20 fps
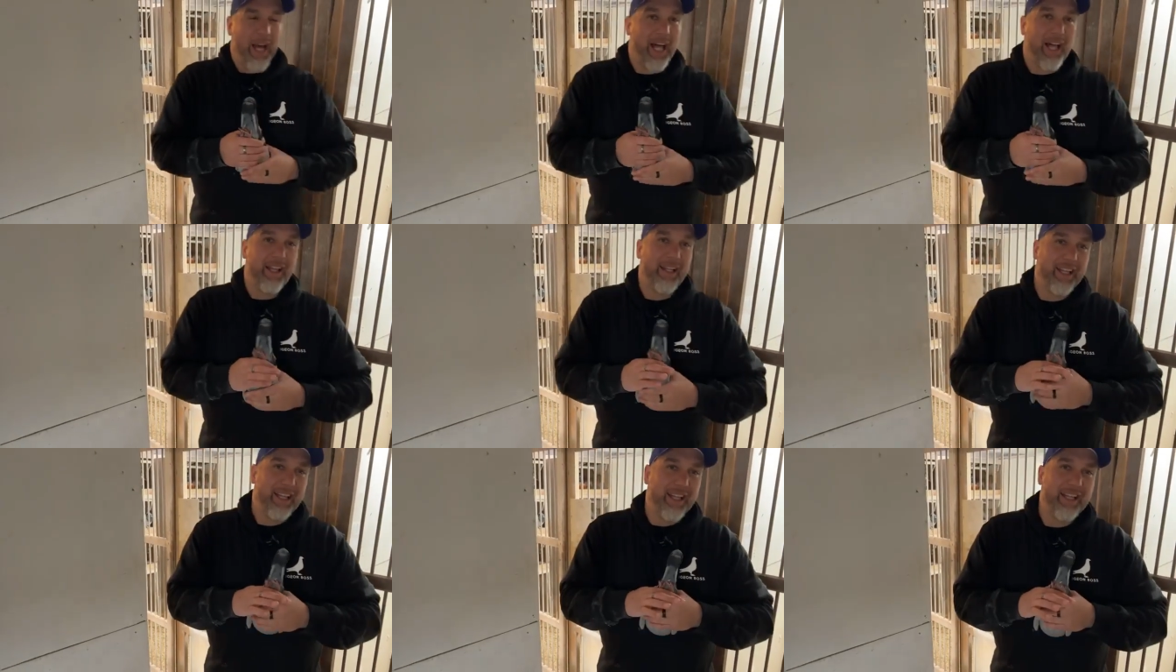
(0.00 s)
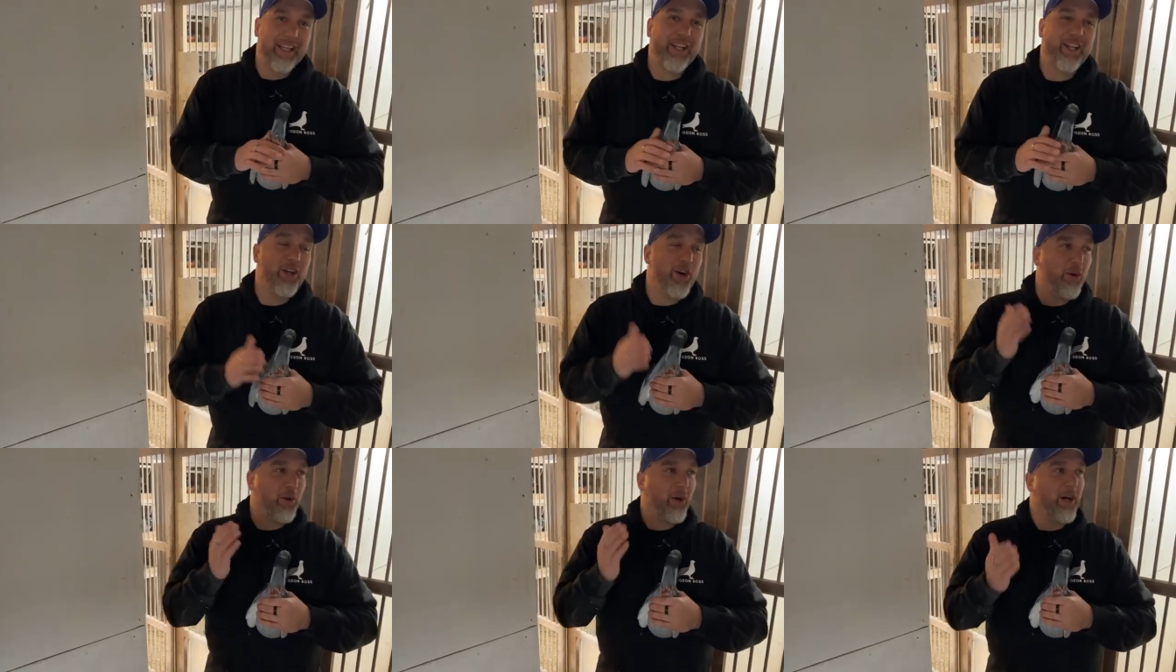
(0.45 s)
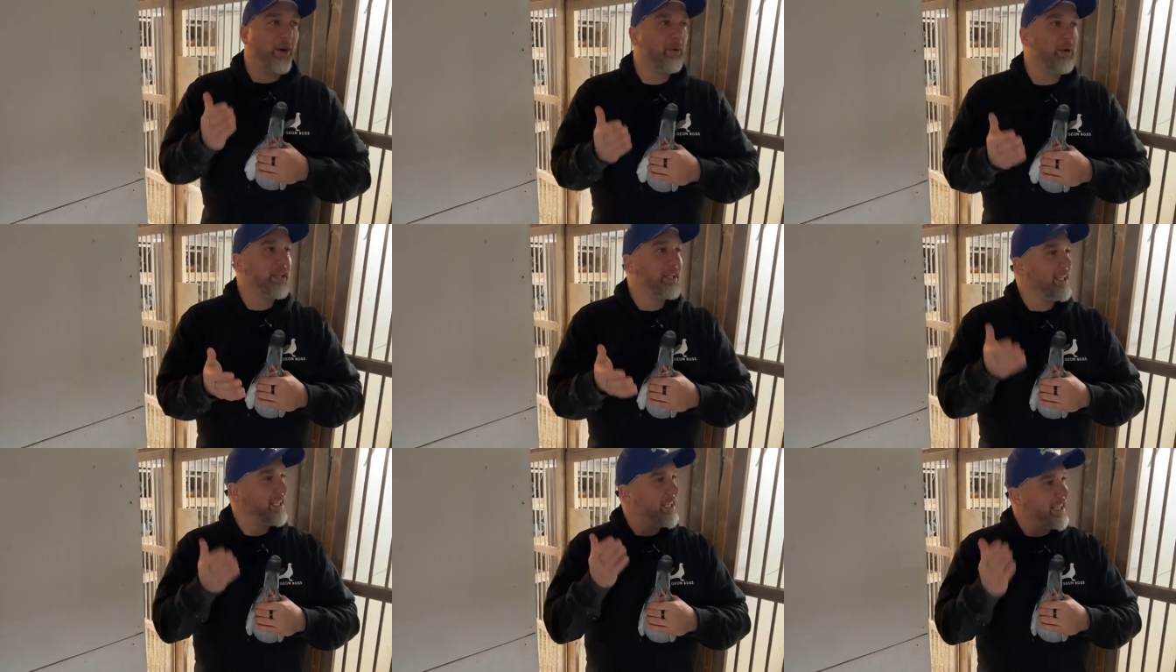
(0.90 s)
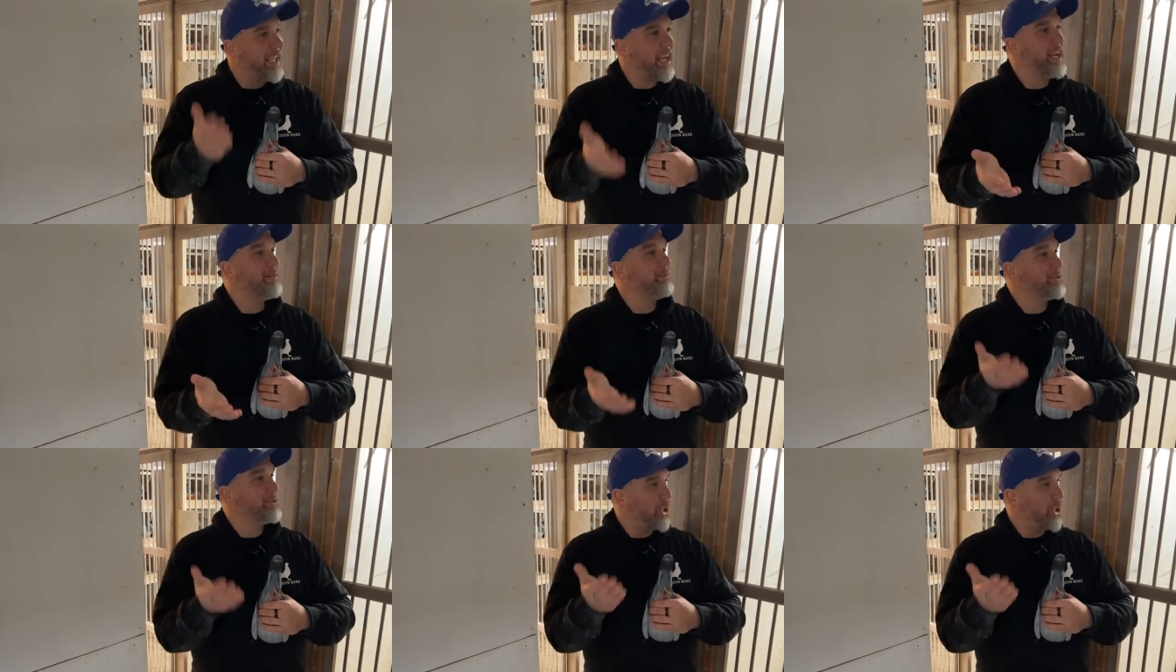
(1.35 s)
well, he, you know what? you
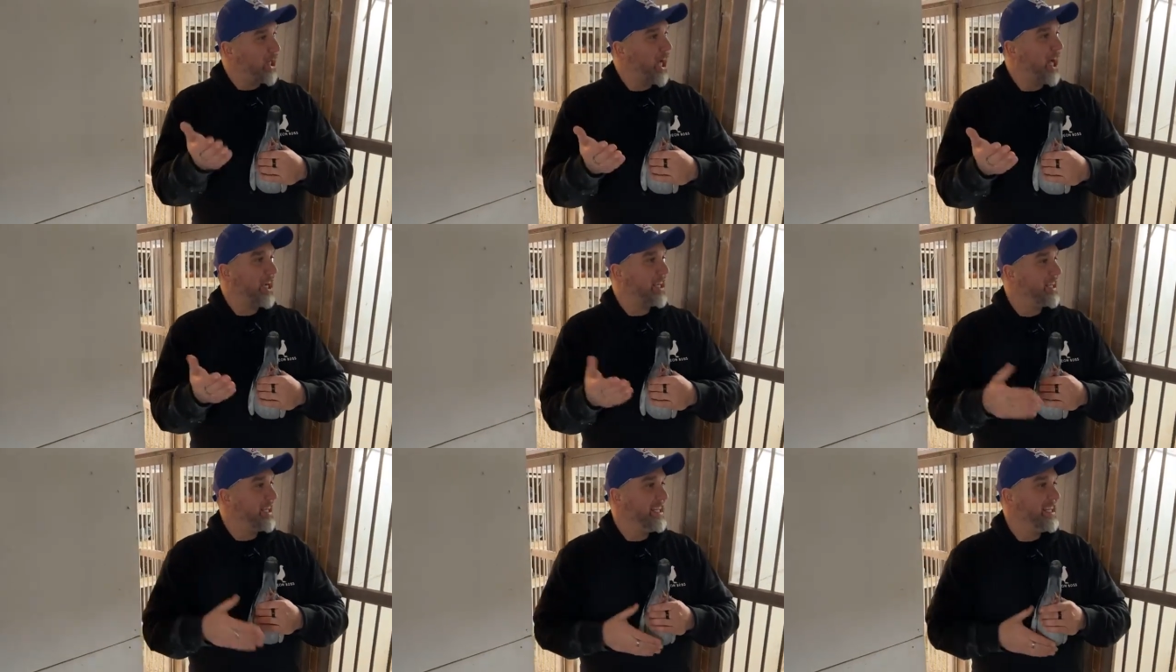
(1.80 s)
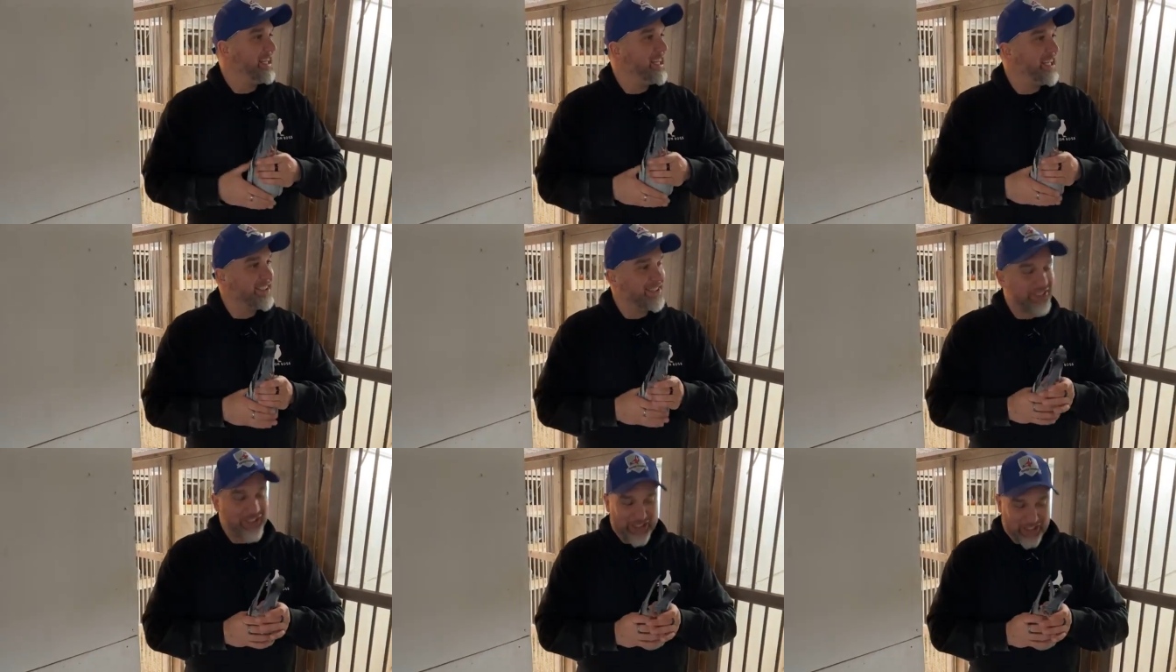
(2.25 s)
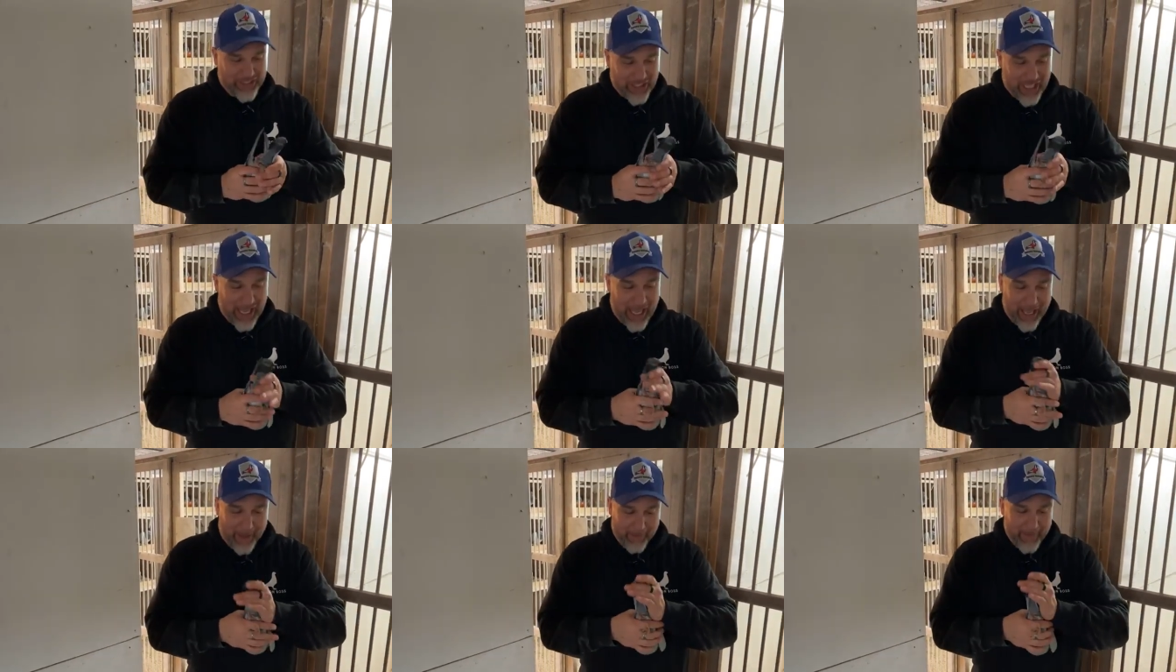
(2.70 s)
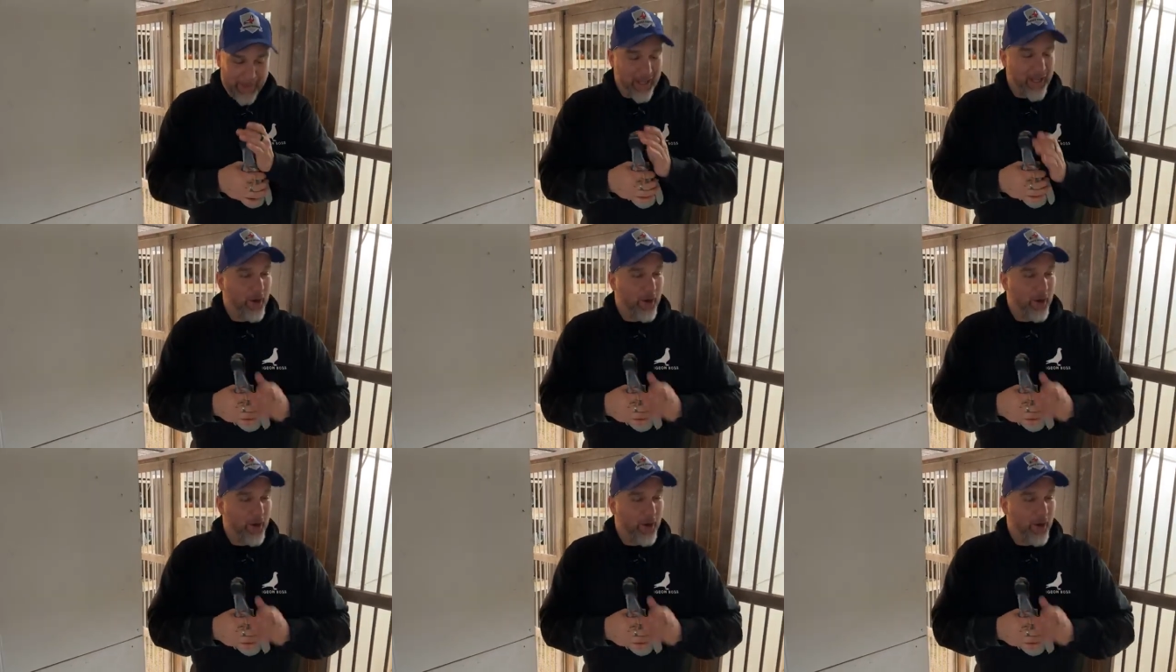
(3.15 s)
get him talking, he doesn't stop.